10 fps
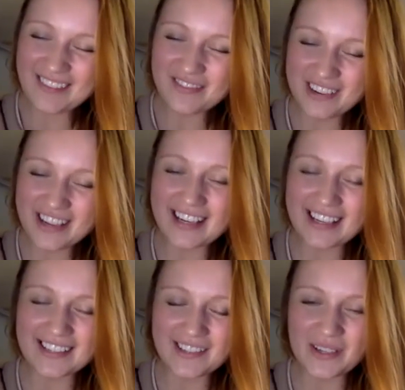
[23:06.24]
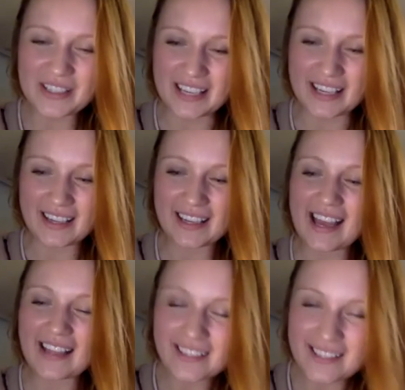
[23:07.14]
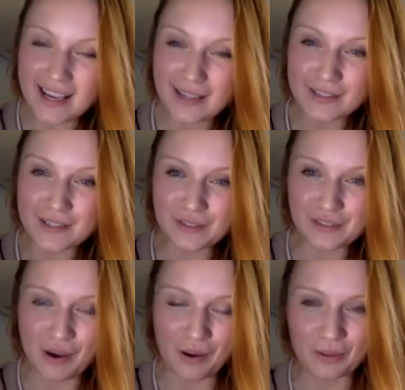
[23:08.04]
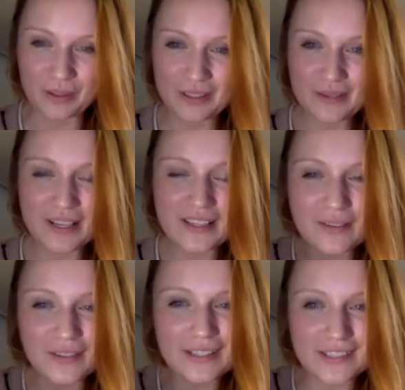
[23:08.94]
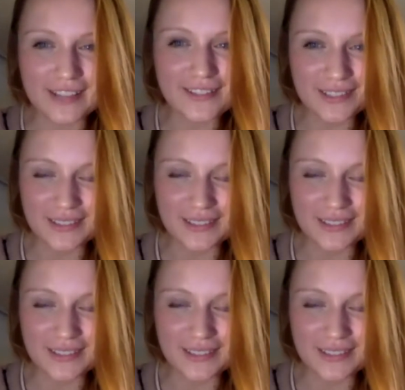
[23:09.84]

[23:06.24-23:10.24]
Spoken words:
really enjoyed it, again, because it had a sort of goal. It was nice to have like a gentle